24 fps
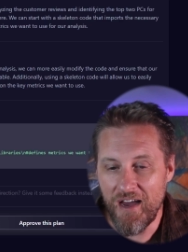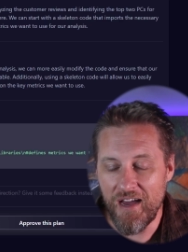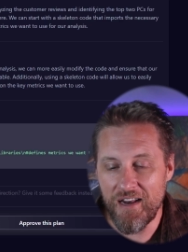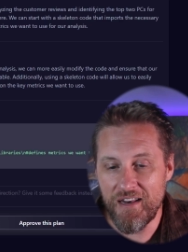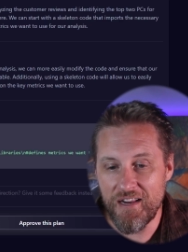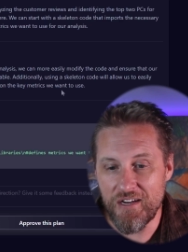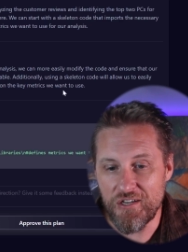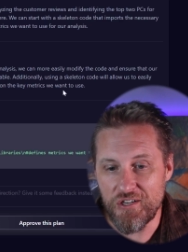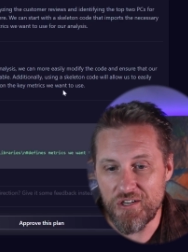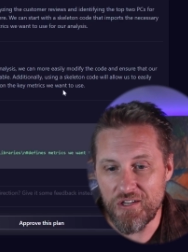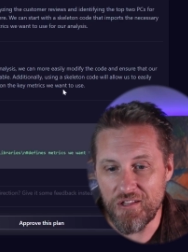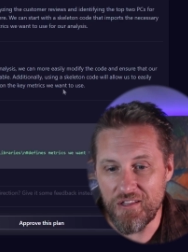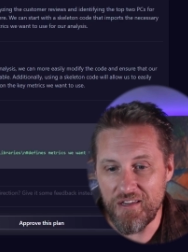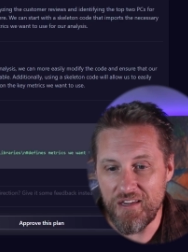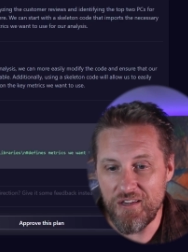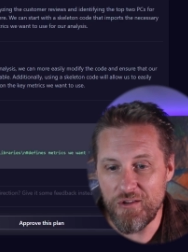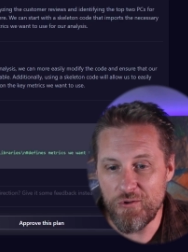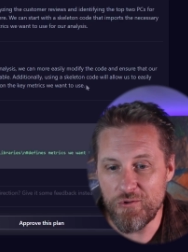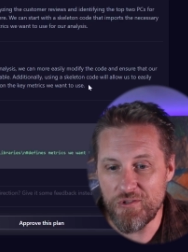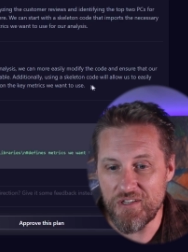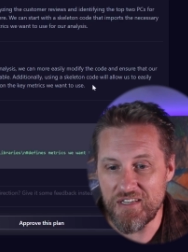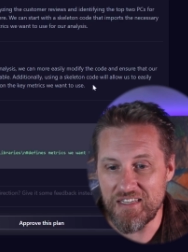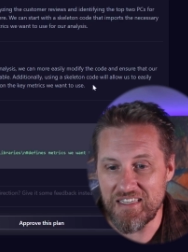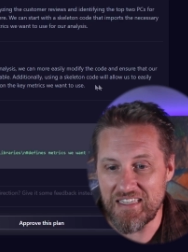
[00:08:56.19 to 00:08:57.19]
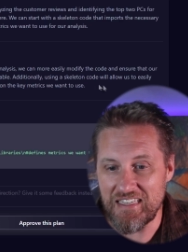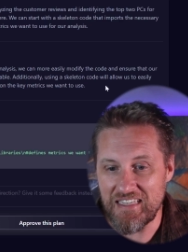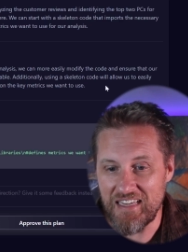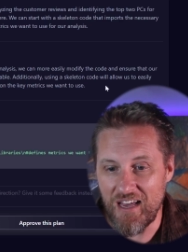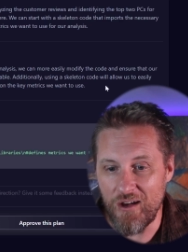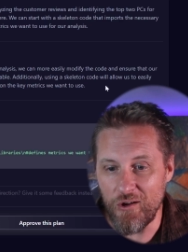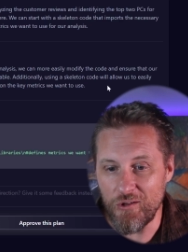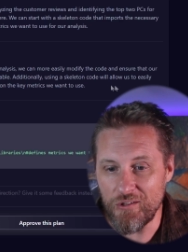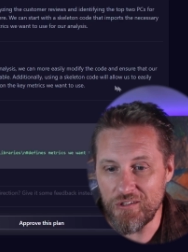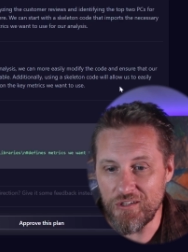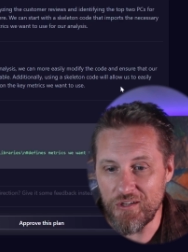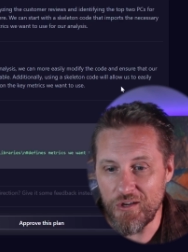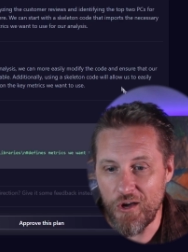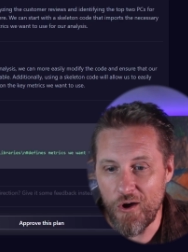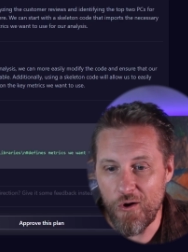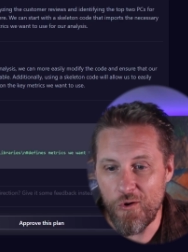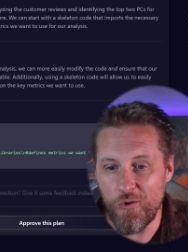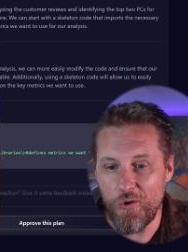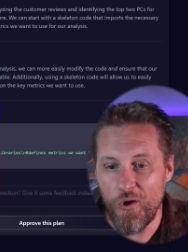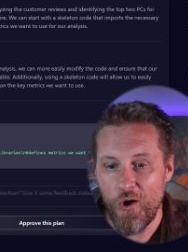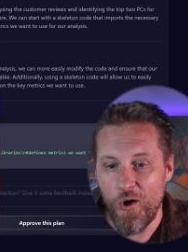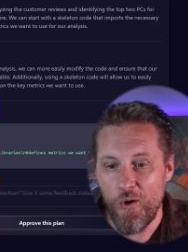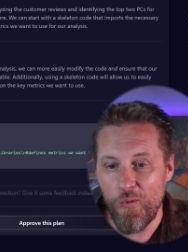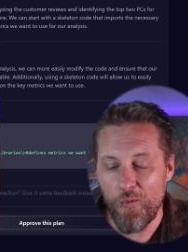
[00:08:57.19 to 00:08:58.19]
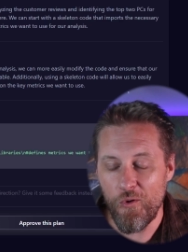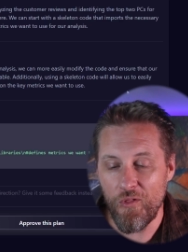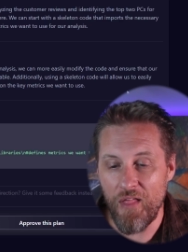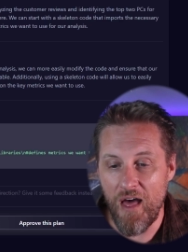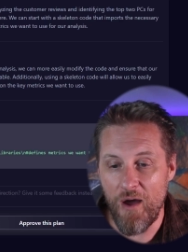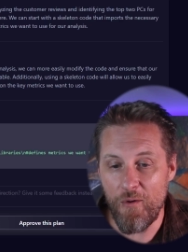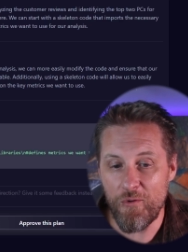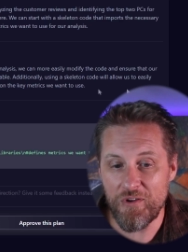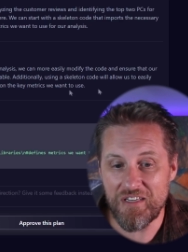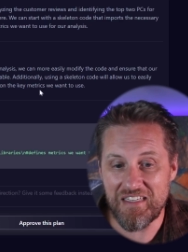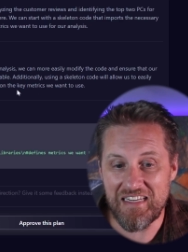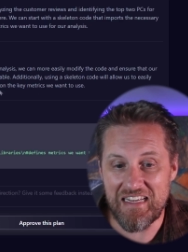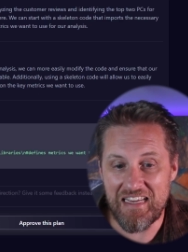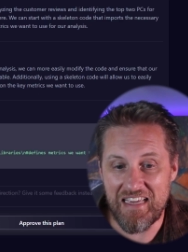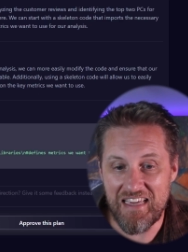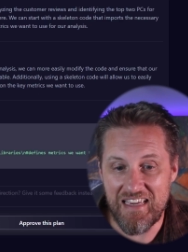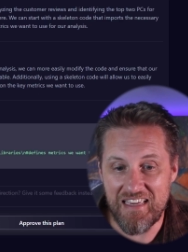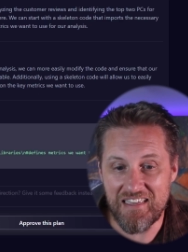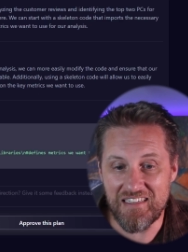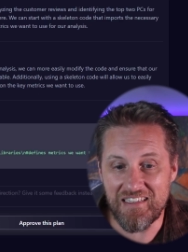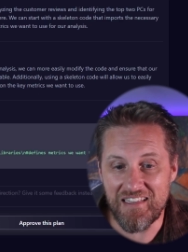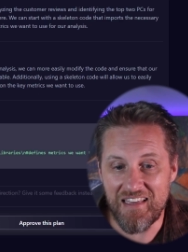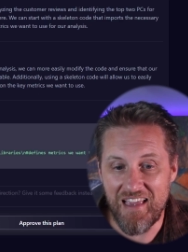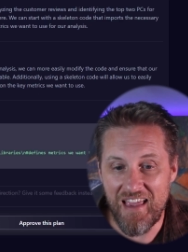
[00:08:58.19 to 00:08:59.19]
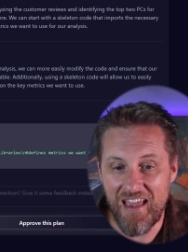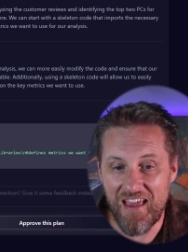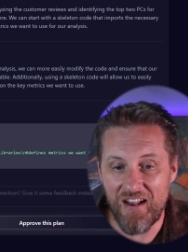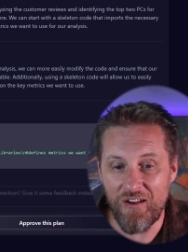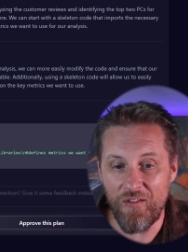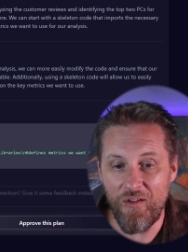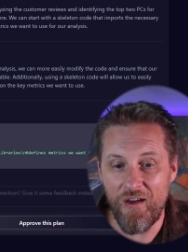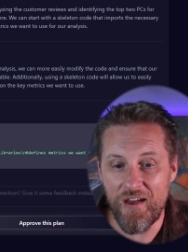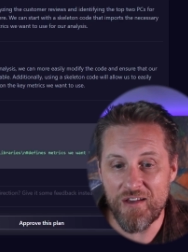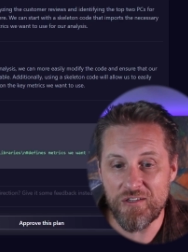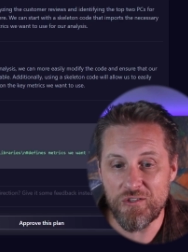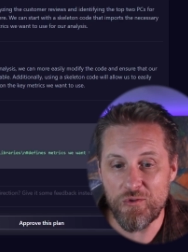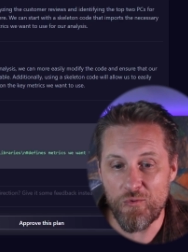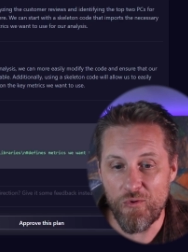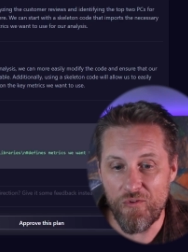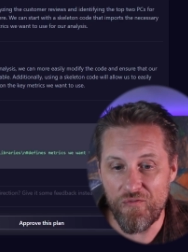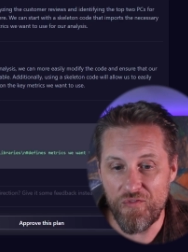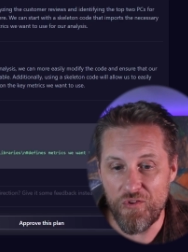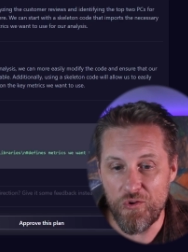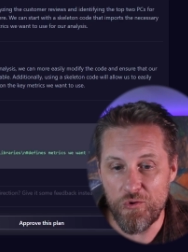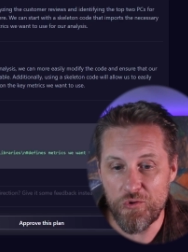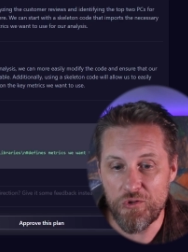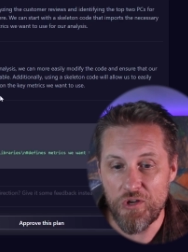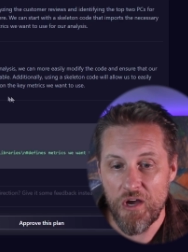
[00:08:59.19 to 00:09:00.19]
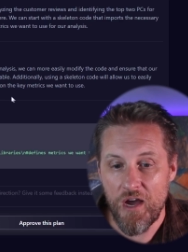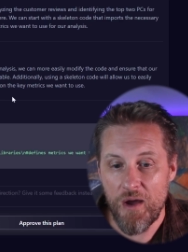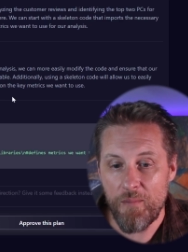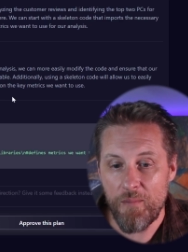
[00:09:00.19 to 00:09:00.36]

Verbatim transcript: Additionally, using skeleton code will allow us to easily analyze the reviews